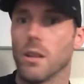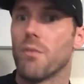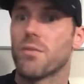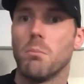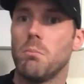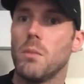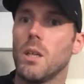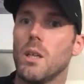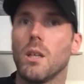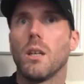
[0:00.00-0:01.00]
loved him.
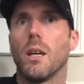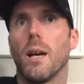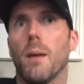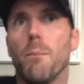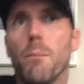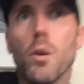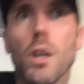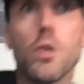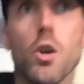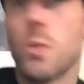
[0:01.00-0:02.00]

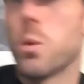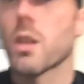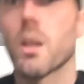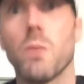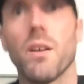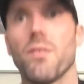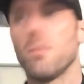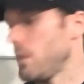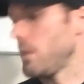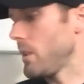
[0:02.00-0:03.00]
Really enjoyed working with
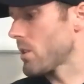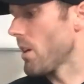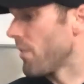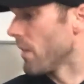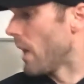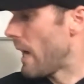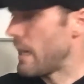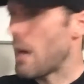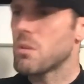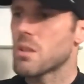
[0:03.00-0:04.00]
him and stuff like that.
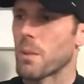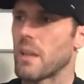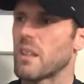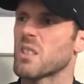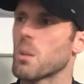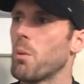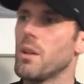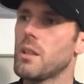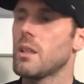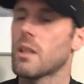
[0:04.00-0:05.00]
And I was a bit
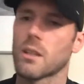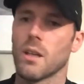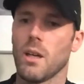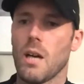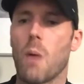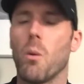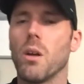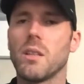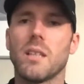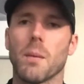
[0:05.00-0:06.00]
disappointed that I
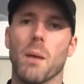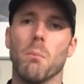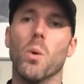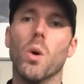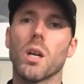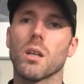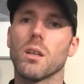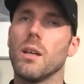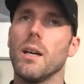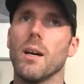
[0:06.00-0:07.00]
wanted a bit more.
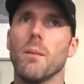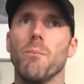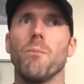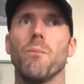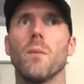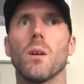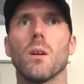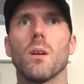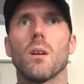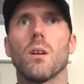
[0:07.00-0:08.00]
And
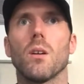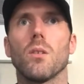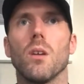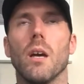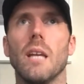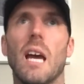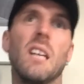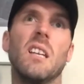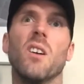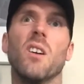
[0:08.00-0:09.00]

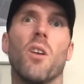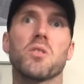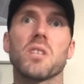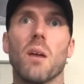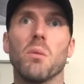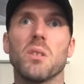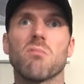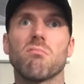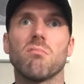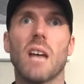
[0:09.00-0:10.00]
then obviously I
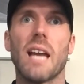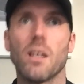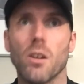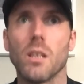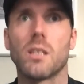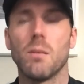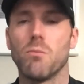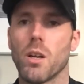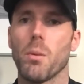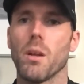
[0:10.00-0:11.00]
was in and out the team
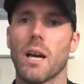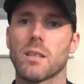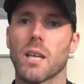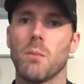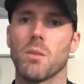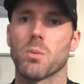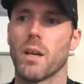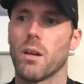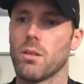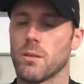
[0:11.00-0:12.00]
run about that time as
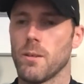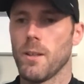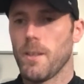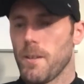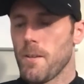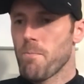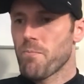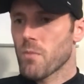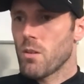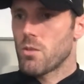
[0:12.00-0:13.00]
well. And
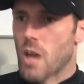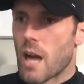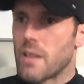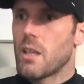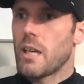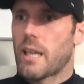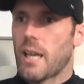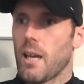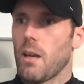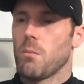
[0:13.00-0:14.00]
January
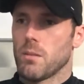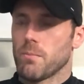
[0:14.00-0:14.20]
came,